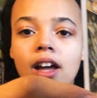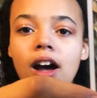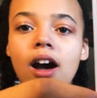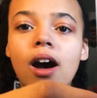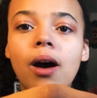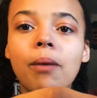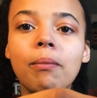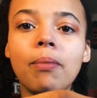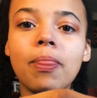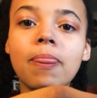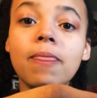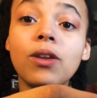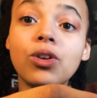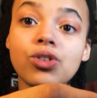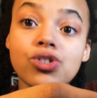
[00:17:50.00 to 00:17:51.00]

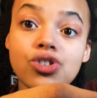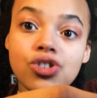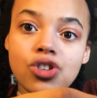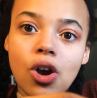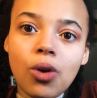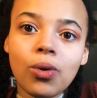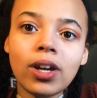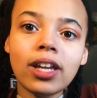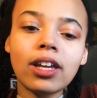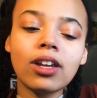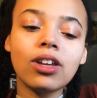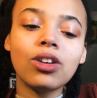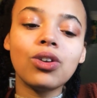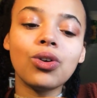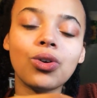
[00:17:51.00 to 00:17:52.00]
you're
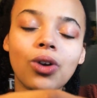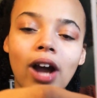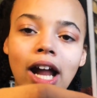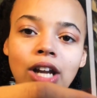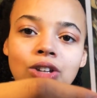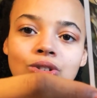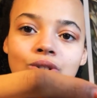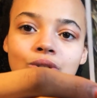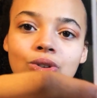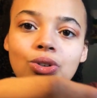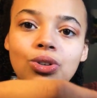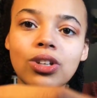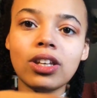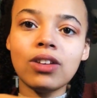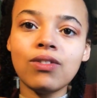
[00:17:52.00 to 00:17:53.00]
showing your
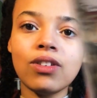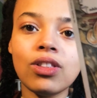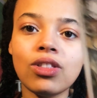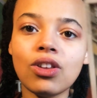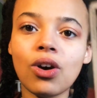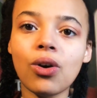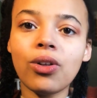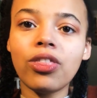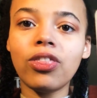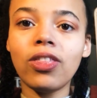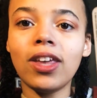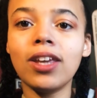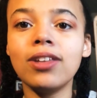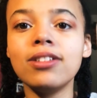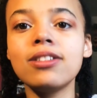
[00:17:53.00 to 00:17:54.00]
gratitude, even though
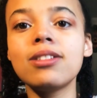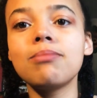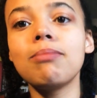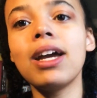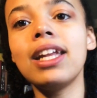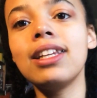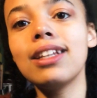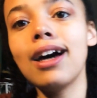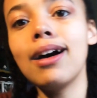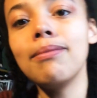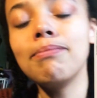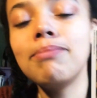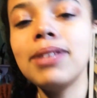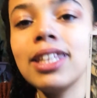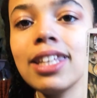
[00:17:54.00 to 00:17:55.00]
things might
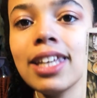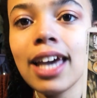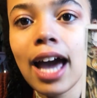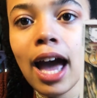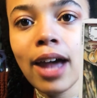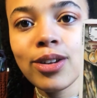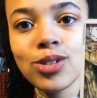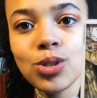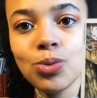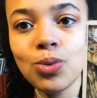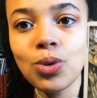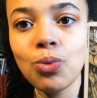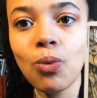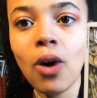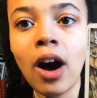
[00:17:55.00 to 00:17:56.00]
not be as you
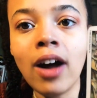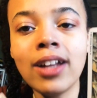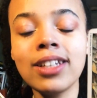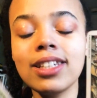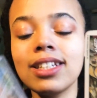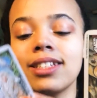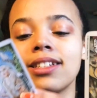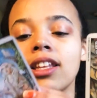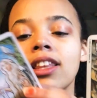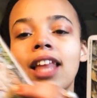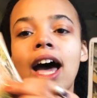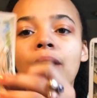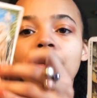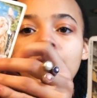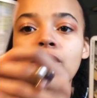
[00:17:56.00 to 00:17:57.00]
would want, is
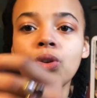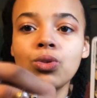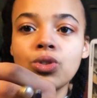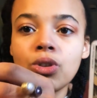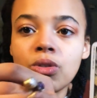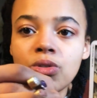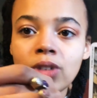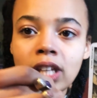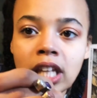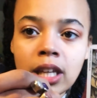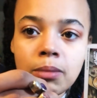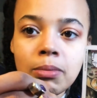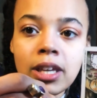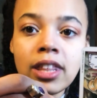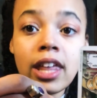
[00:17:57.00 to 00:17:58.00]
allowing you to
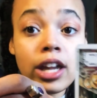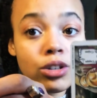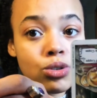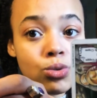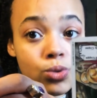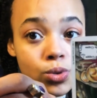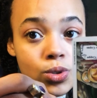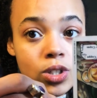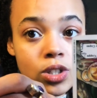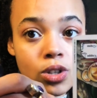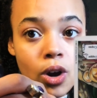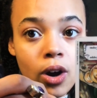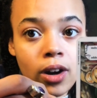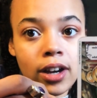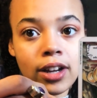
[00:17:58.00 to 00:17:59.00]
really be that true
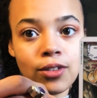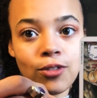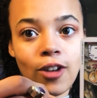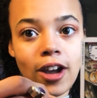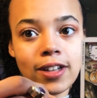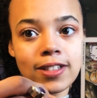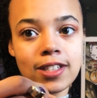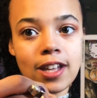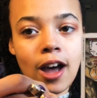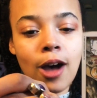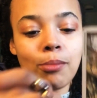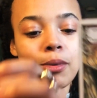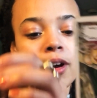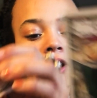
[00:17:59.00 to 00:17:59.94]
star and rise up.